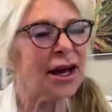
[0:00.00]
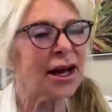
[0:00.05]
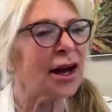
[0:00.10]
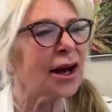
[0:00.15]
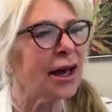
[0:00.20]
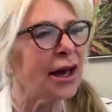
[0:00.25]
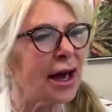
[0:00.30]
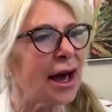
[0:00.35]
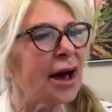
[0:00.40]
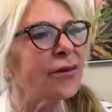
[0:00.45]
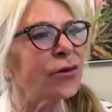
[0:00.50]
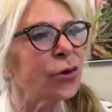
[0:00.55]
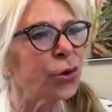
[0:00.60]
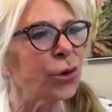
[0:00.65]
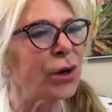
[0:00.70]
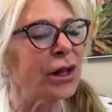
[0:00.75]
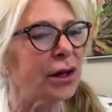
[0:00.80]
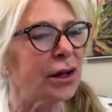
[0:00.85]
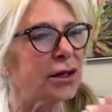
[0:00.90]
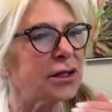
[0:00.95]
I have a
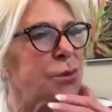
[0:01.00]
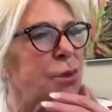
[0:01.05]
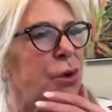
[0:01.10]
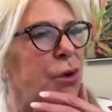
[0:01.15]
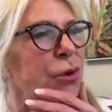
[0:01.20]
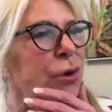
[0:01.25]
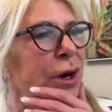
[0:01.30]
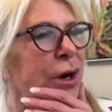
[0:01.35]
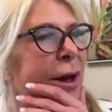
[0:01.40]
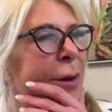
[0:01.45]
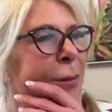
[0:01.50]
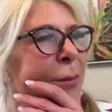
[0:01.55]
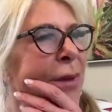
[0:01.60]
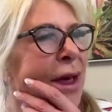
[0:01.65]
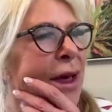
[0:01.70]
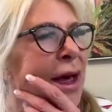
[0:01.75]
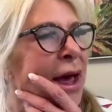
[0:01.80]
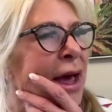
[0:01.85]
weight loss program